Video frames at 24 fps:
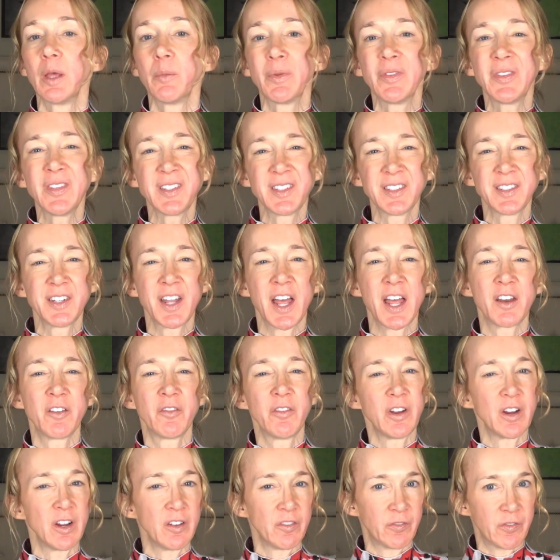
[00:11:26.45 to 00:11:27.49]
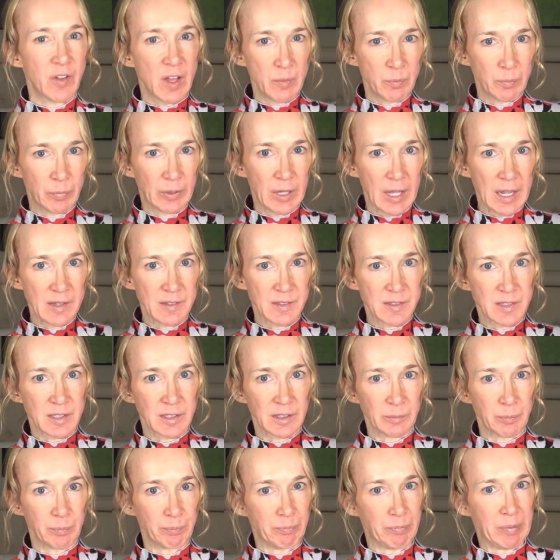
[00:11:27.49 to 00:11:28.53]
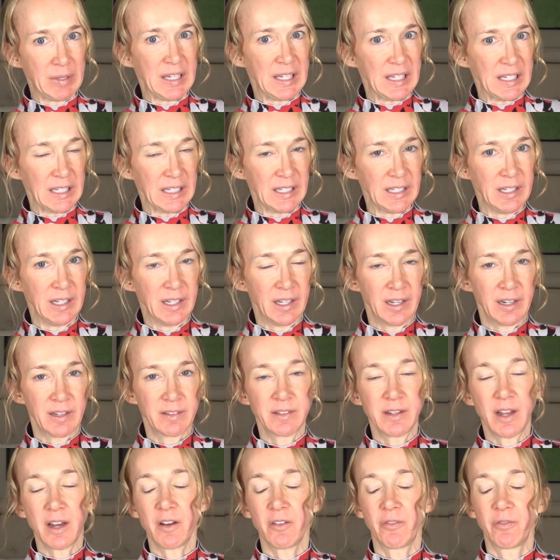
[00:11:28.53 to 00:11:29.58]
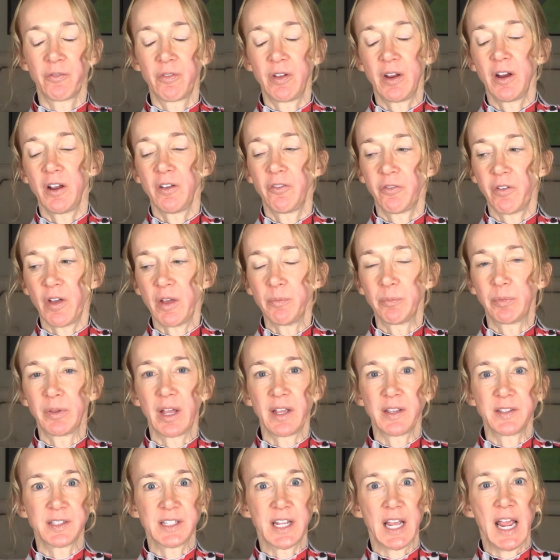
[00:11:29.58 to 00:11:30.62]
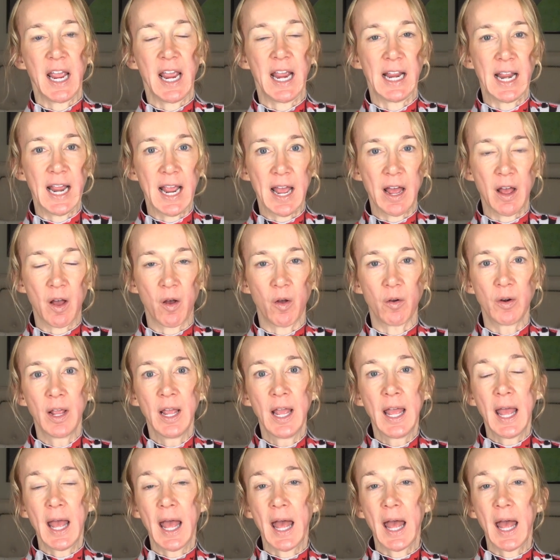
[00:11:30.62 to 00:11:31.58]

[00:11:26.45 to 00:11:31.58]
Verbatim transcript: But this is not a very fun place to be. It's not a very fun place to hang out.